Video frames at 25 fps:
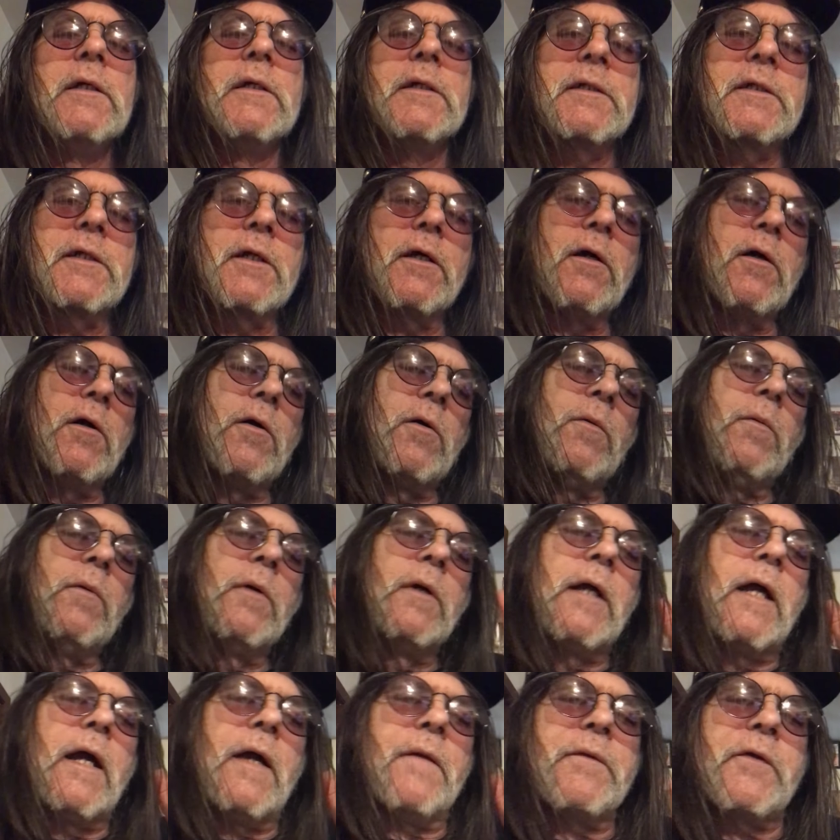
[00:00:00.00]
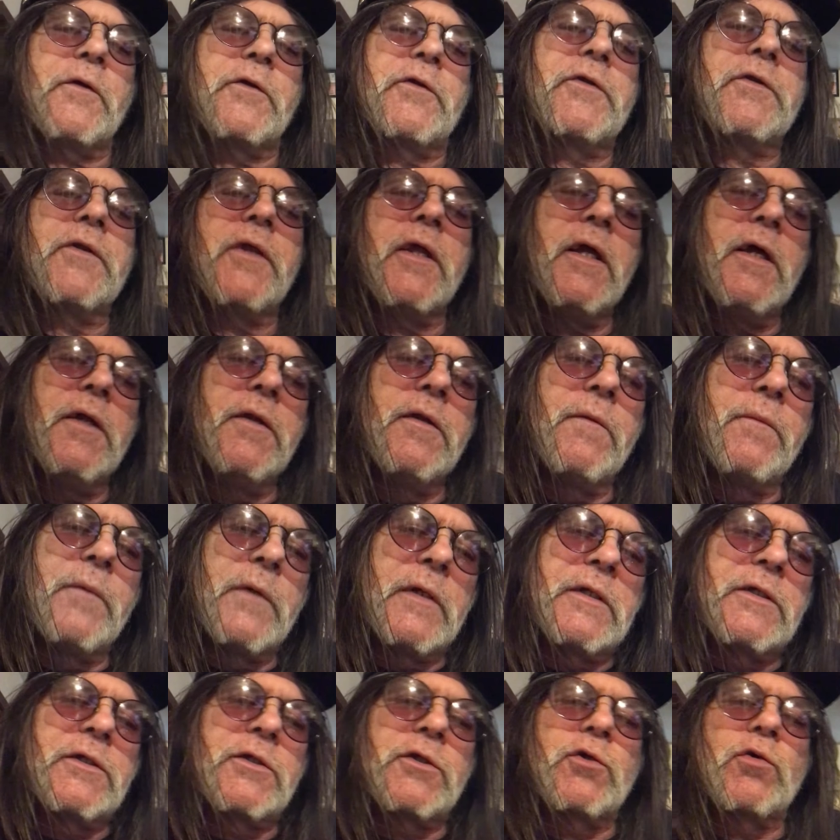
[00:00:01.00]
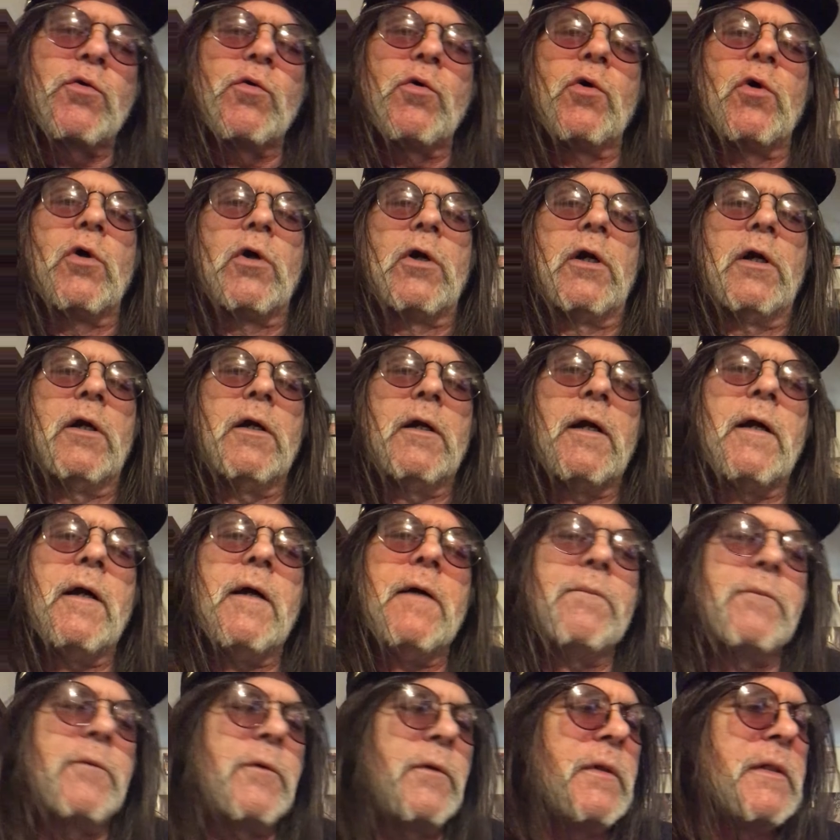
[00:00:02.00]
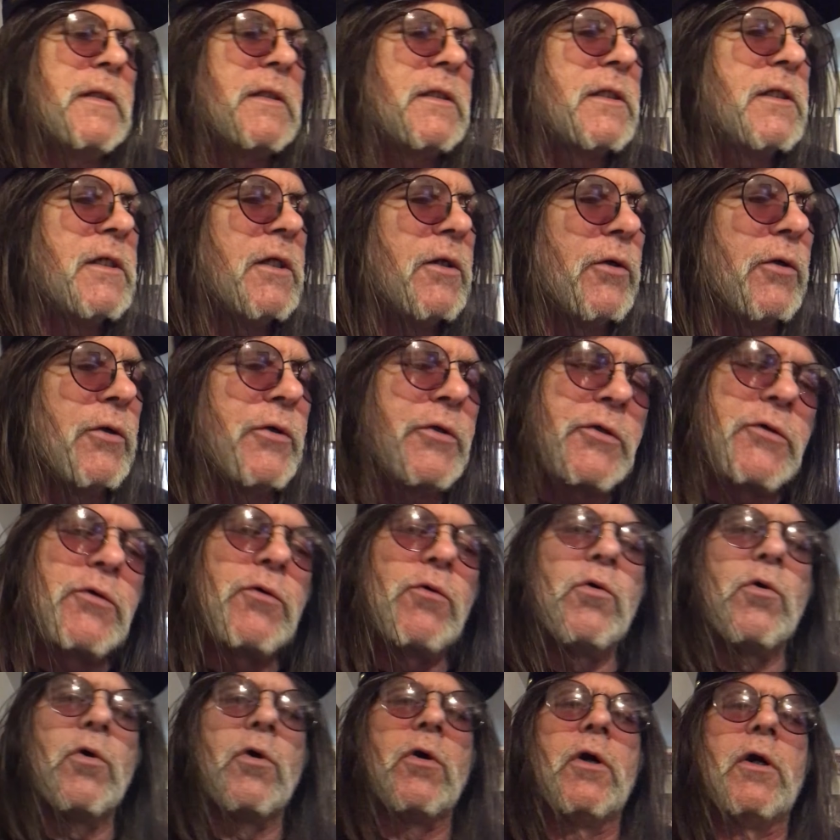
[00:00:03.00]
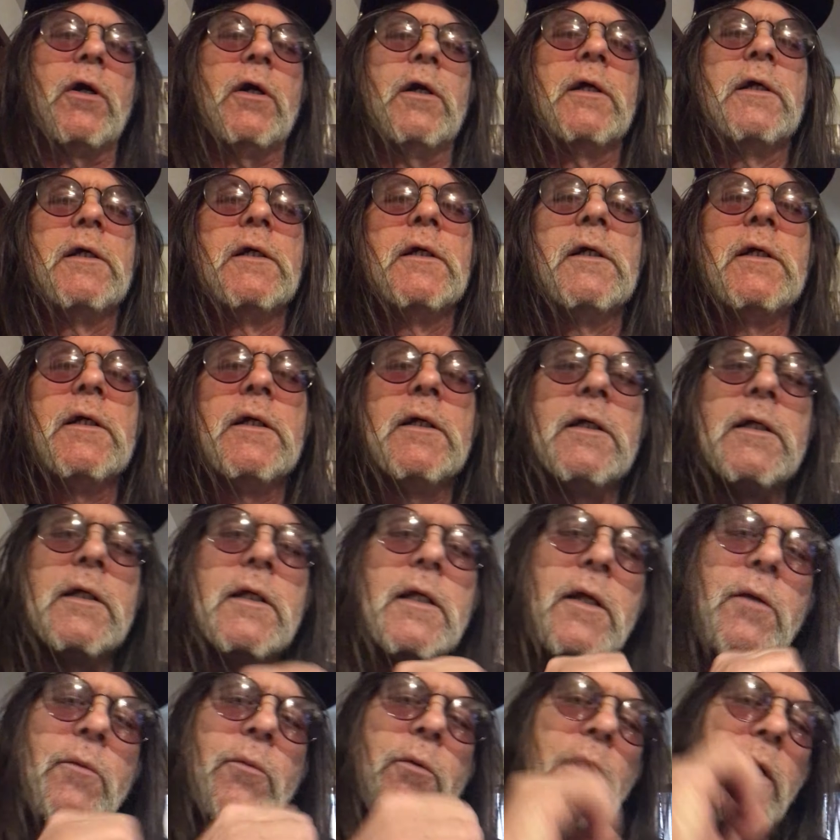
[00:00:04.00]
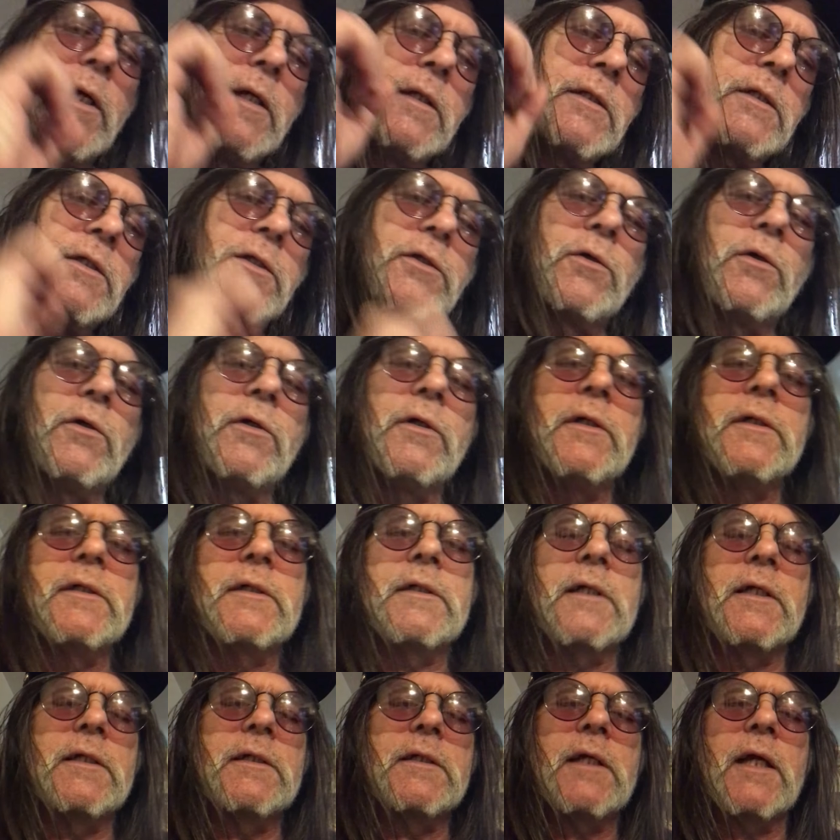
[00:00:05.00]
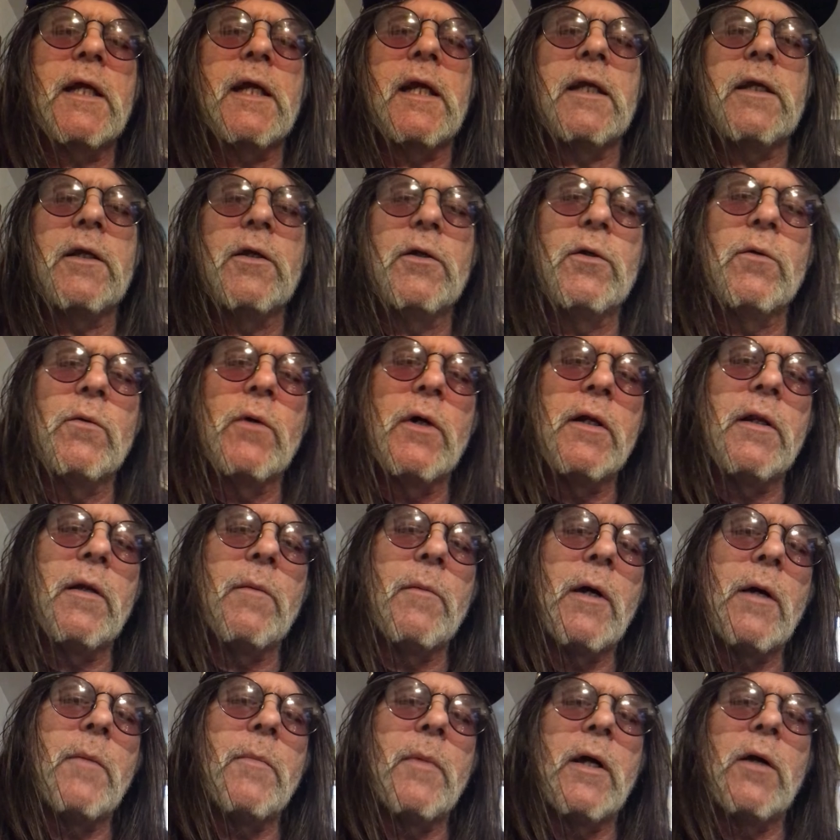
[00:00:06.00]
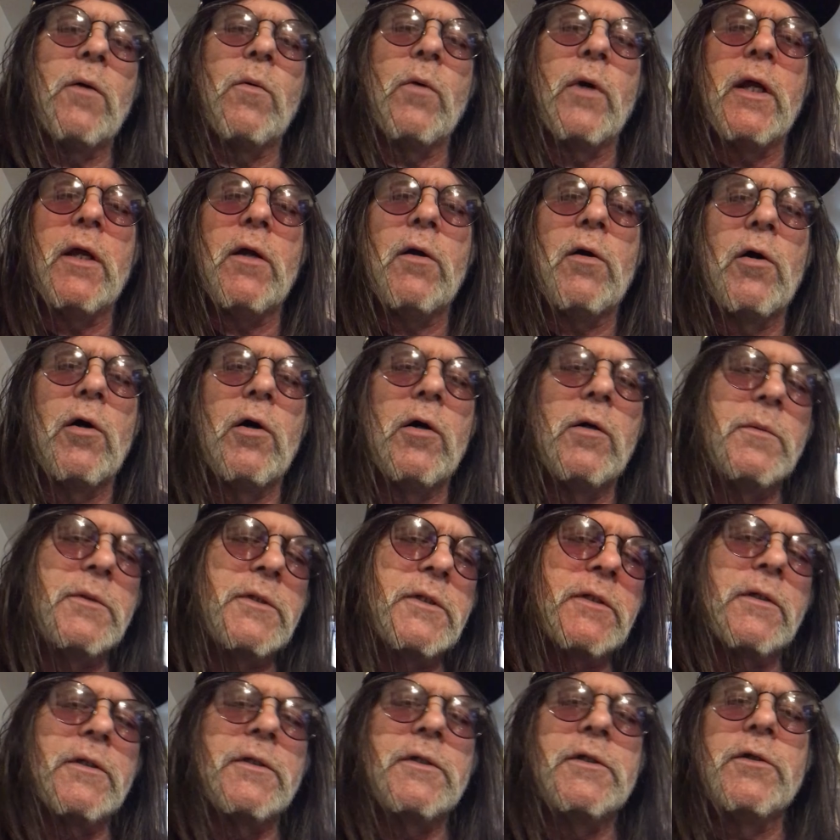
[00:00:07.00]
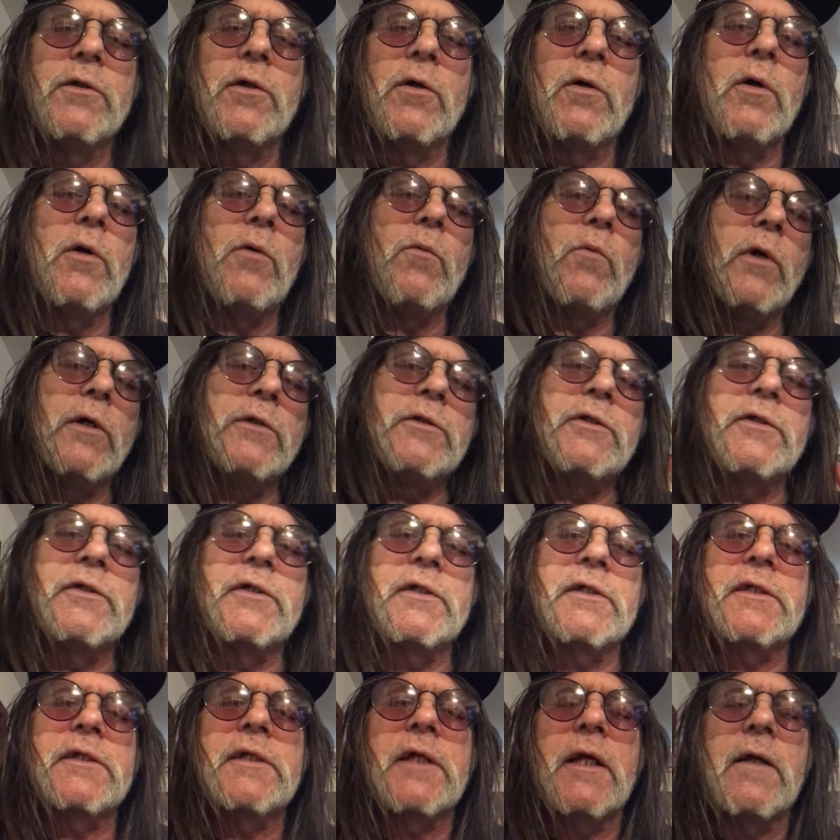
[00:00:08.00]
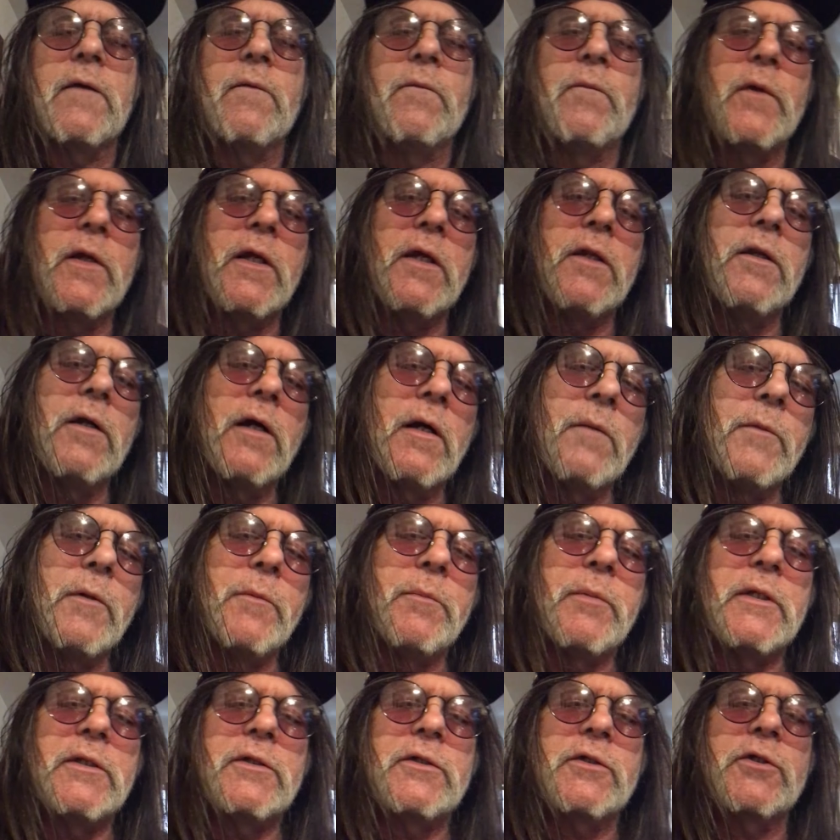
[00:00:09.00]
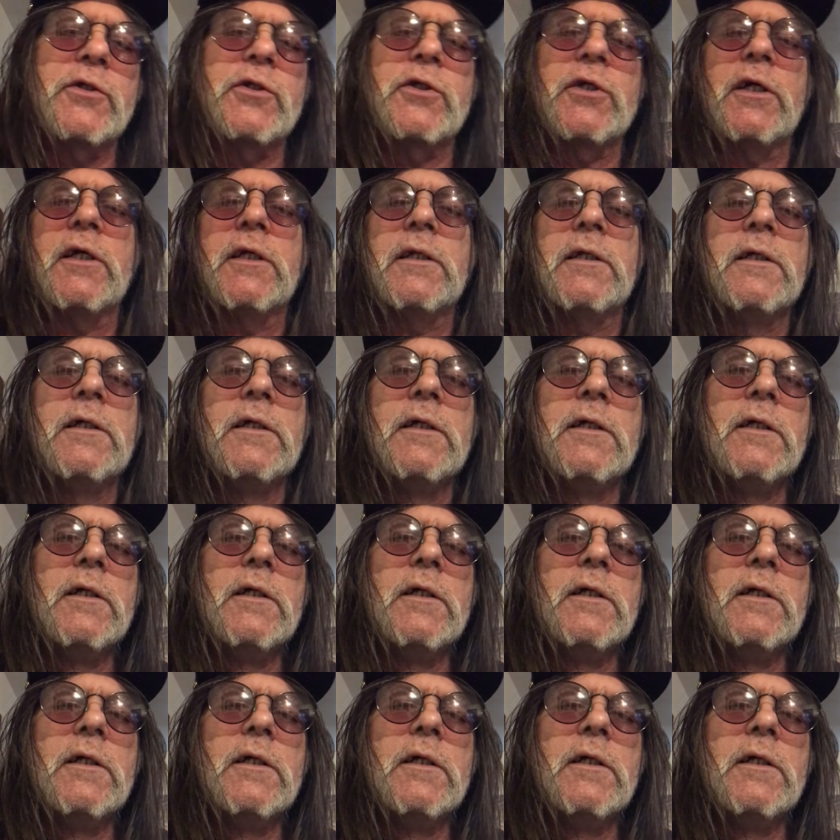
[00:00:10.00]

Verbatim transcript: So at the end of his tour, after his year tour, he writes to her and says, Hey, you know what? I'm on my way home. She goes, You know what? Why don't you just stay in Vietnam, you piece of shit?